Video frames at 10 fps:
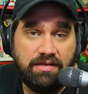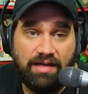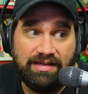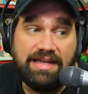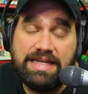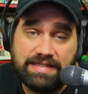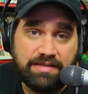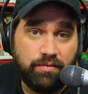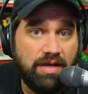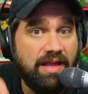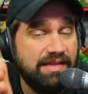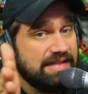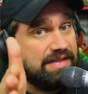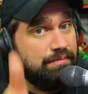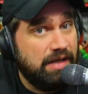at least. I think
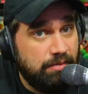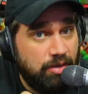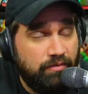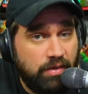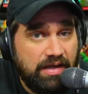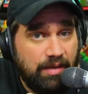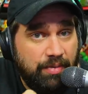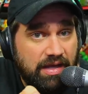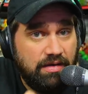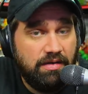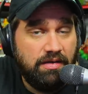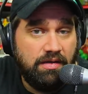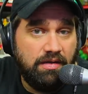that's the minimum of what he got paid.